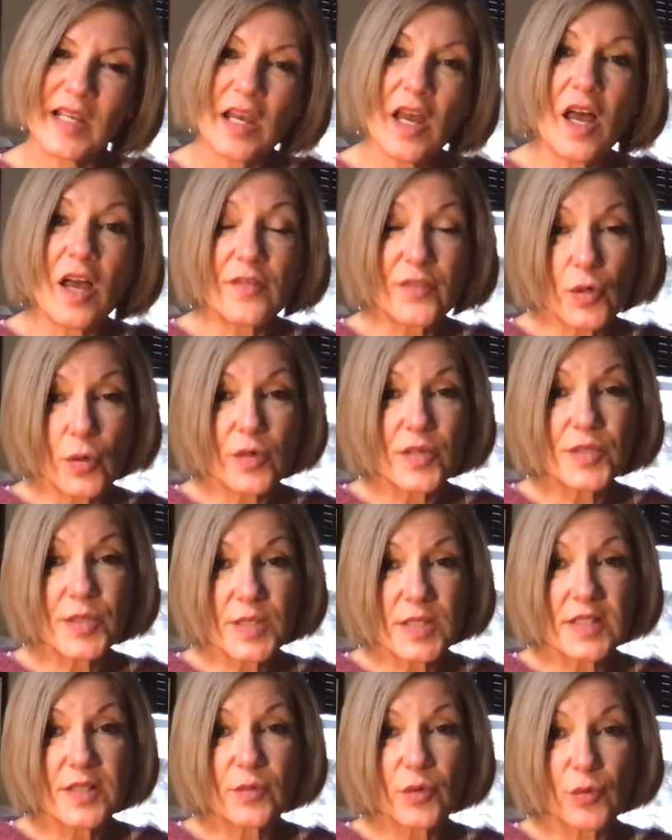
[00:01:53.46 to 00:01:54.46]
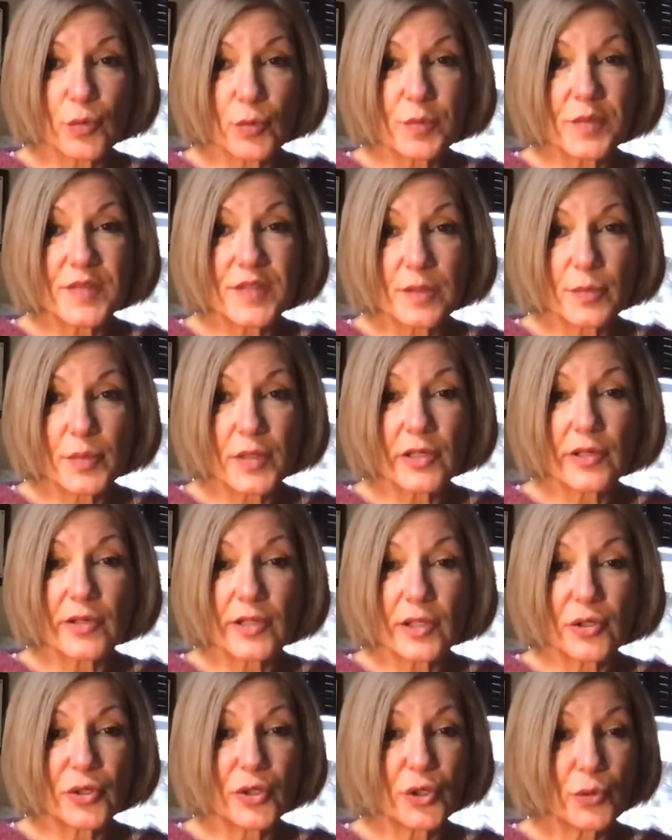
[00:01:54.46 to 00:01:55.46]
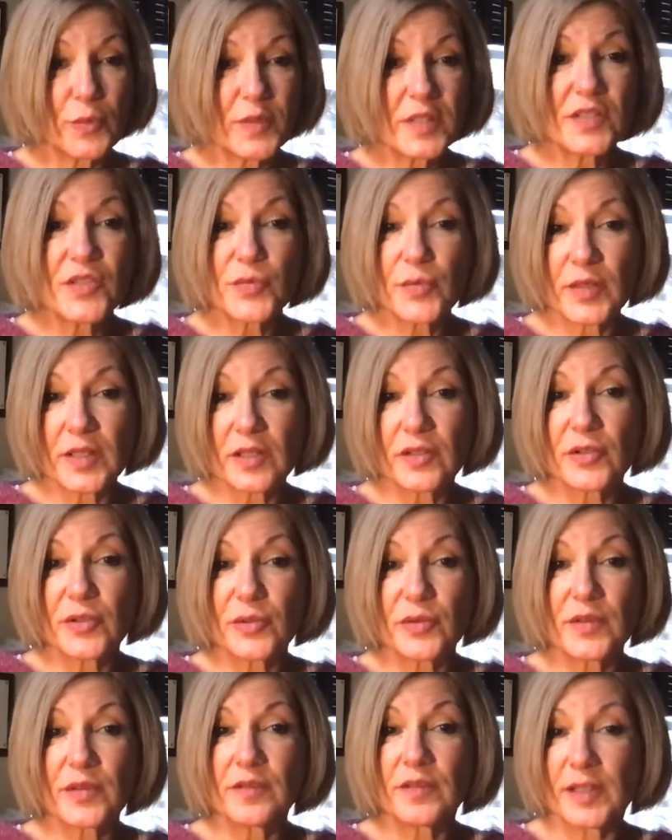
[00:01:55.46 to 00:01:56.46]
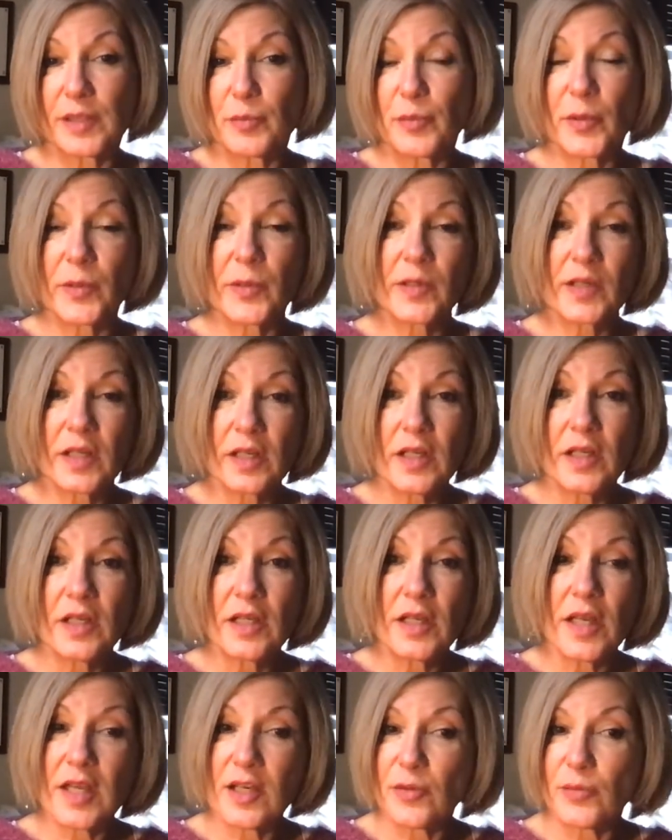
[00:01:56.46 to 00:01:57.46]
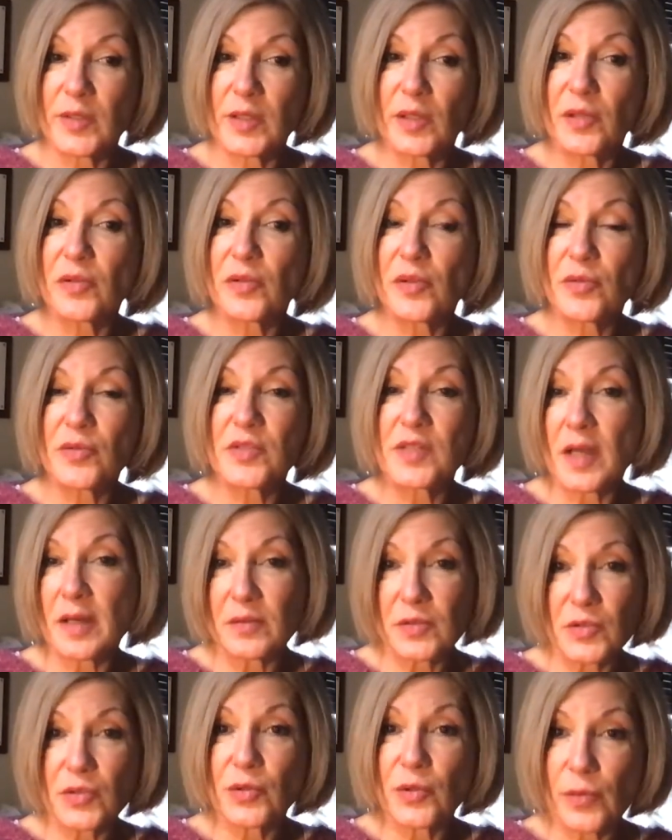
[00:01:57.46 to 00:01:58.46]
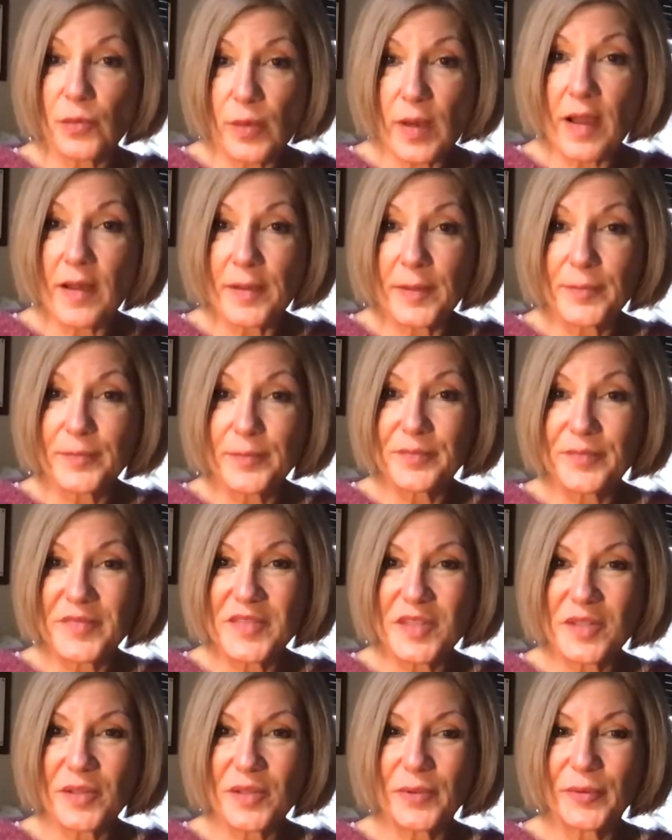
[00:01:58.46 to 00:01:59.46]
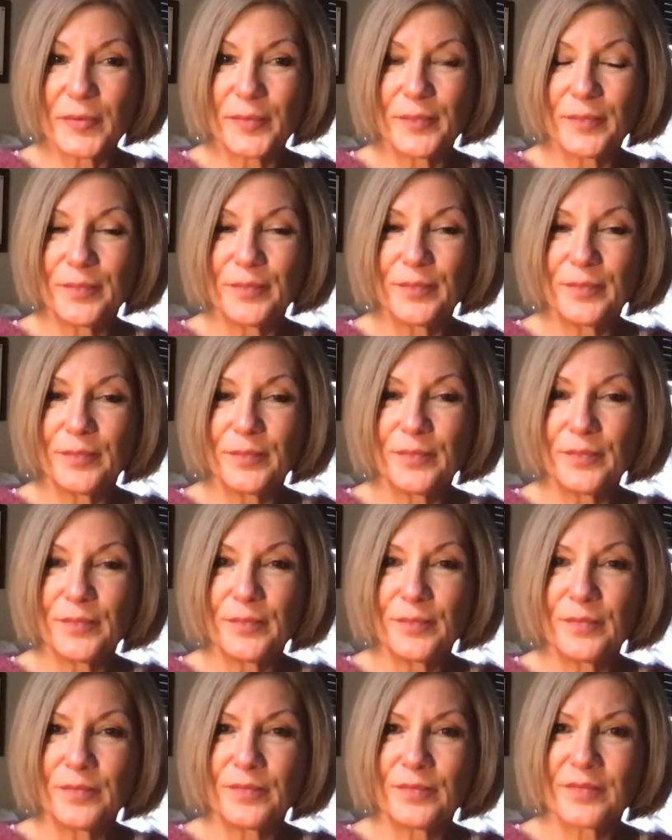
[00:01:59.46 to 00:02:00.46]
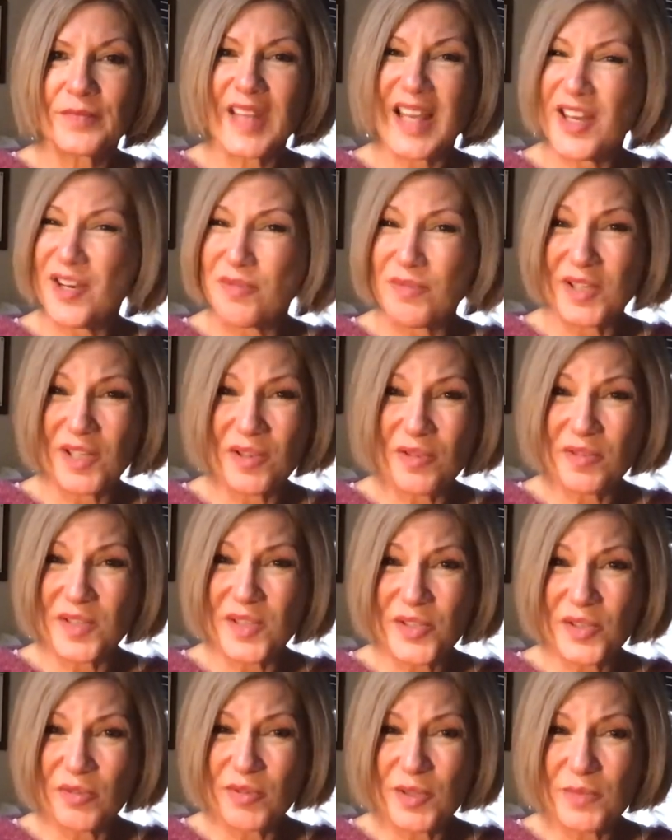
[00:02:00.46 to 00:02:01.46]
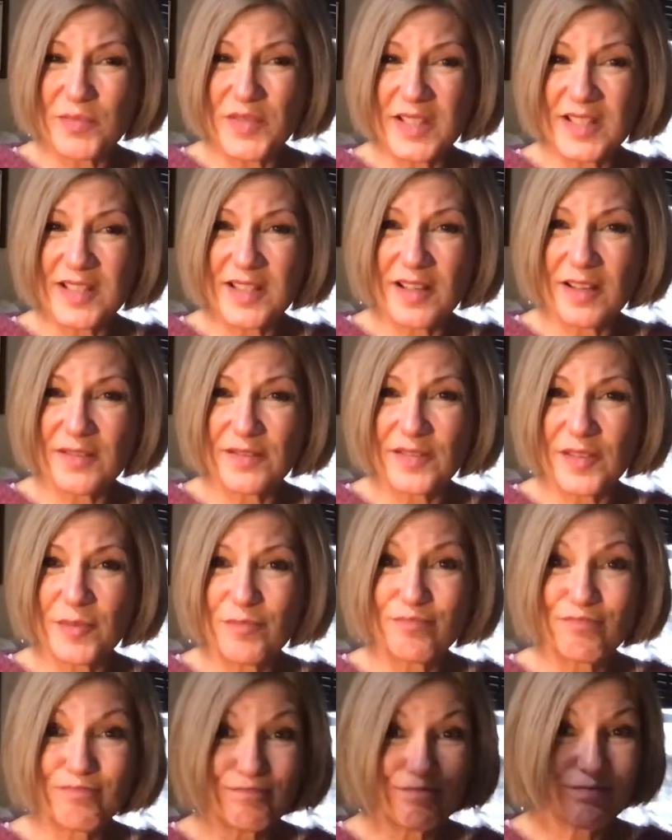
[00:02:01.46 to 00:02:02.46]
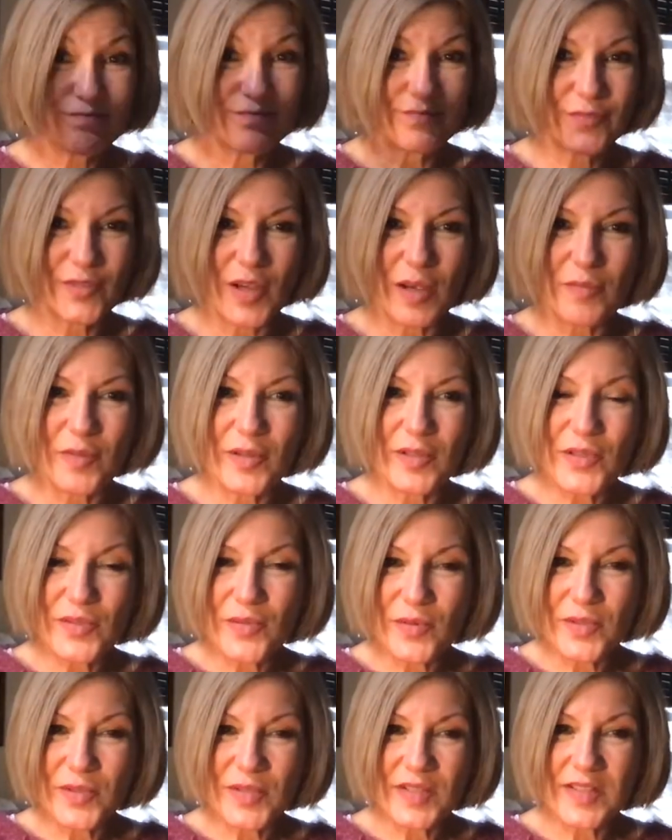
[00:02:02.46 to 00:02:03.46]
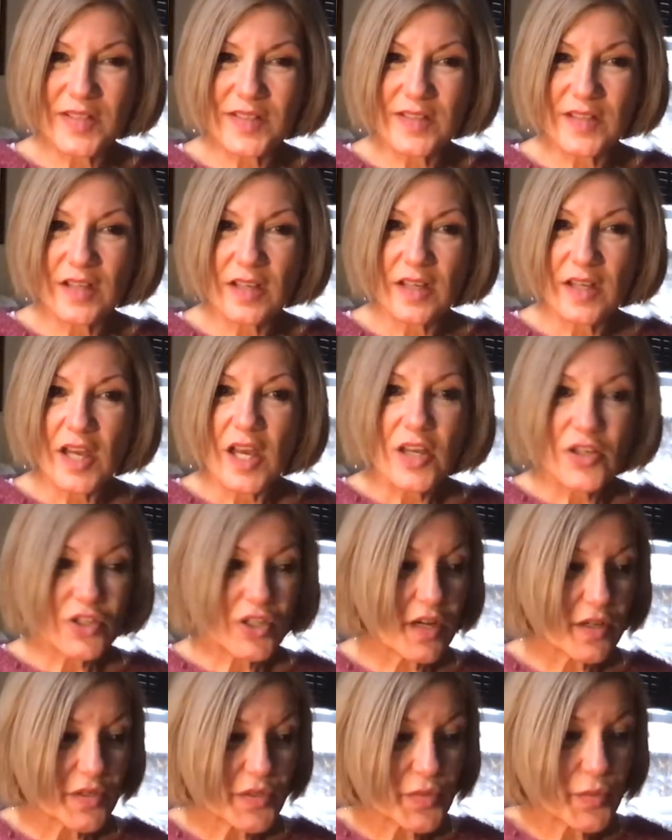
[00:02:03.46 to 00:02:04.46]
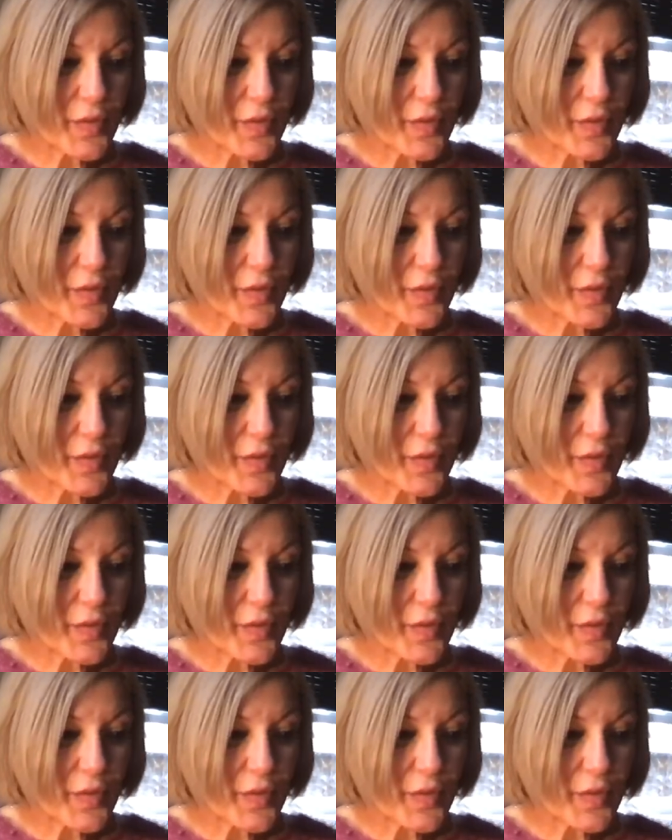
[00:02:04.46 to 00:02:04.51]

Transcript: Of course, this group of superior humans would include Lindbergh, and it would include Dr. Carrel, too. How do we know this creepy stuff? Primary sources. Charles